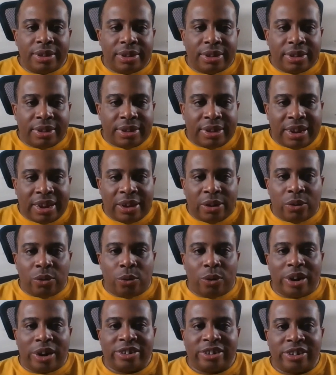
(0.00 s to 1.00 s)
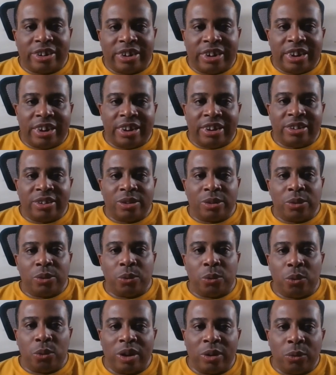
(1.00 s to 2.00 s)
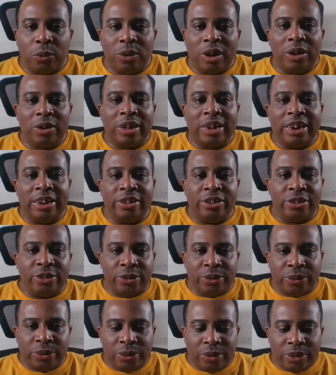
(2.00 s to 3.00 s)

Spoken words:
Now, question is, what will he do?